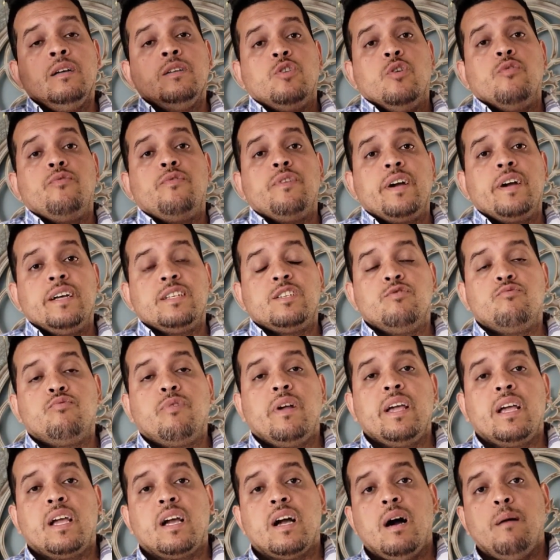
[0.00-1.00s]
Don't forget to
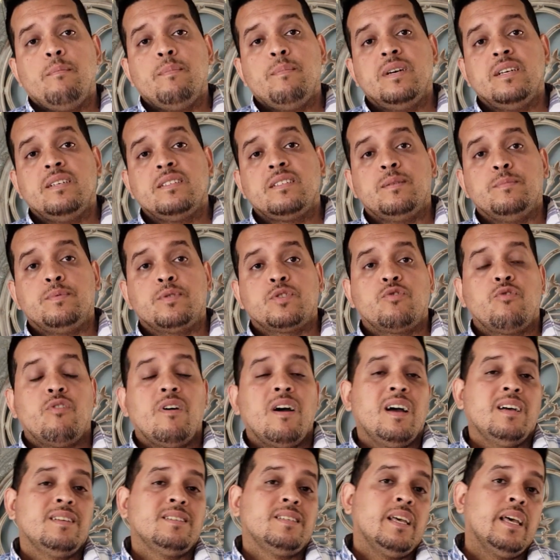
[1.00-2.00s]
rate, comment, and
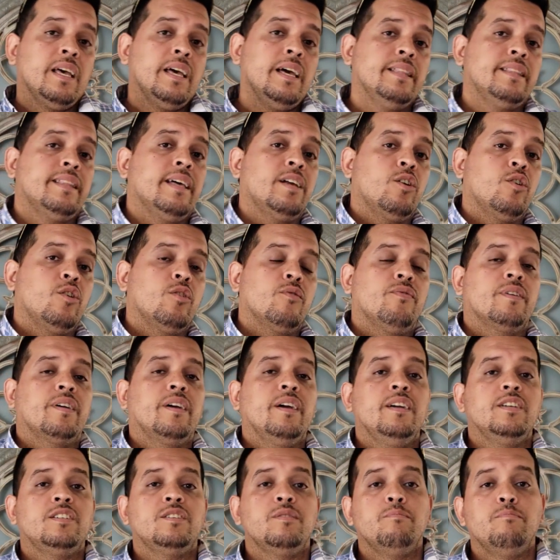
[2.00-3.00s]
subscribe. Hit that
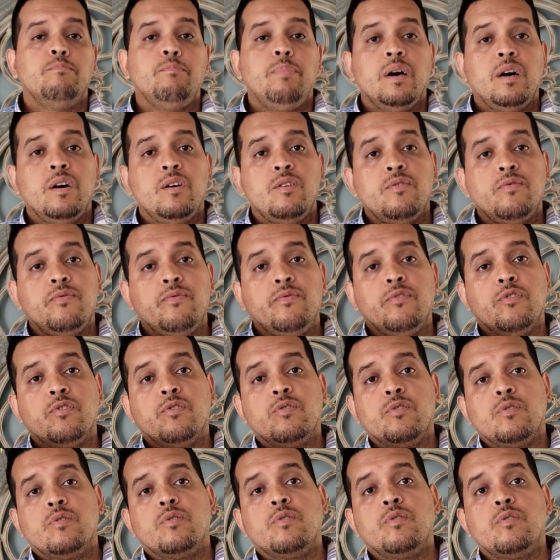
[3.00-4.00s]
notification bell
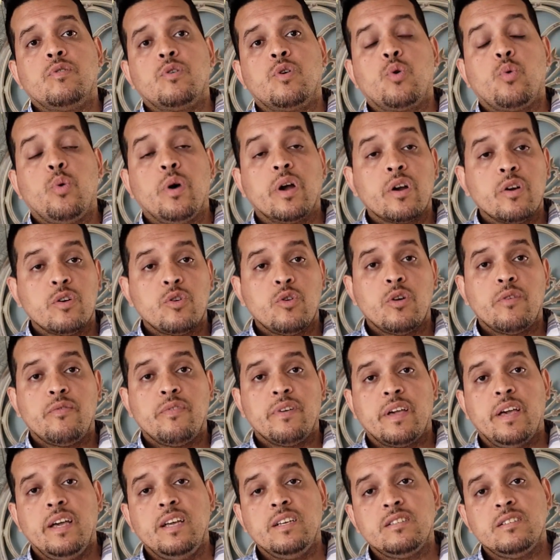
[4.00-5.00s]
for quicker
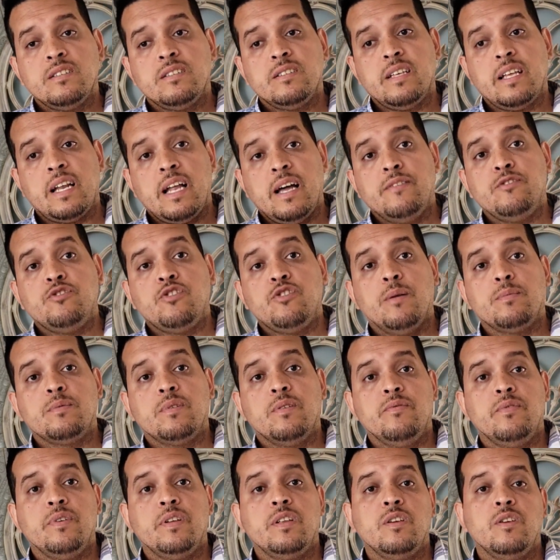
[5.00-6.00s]
notifications that I drop
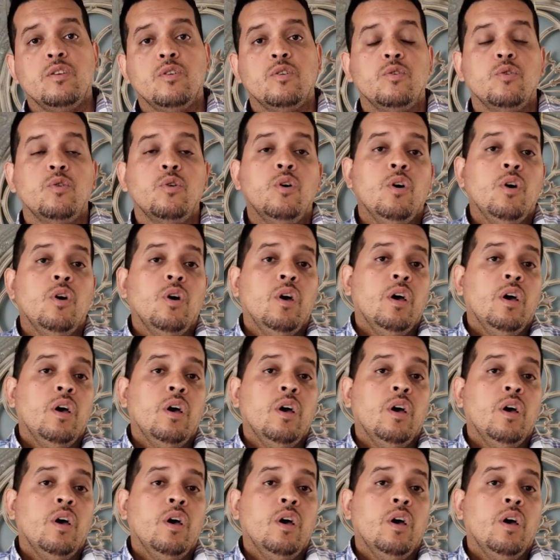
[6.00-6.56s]
the video.